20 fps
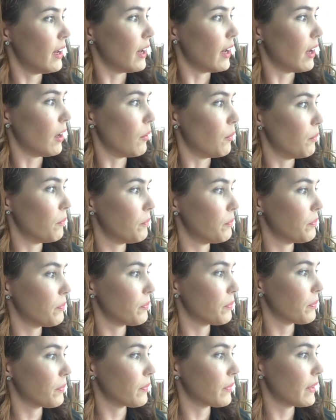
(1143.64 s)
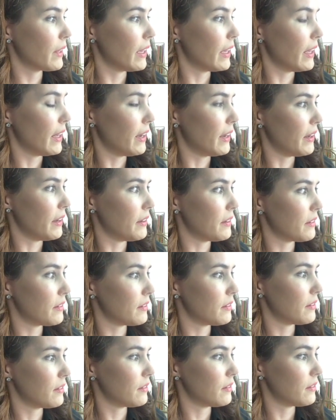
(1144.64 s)
And
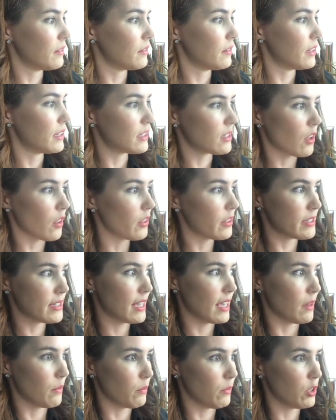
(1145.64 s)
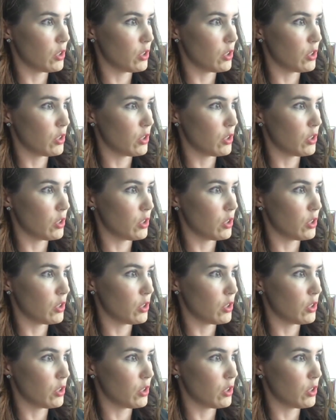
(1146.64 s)
it's all the same.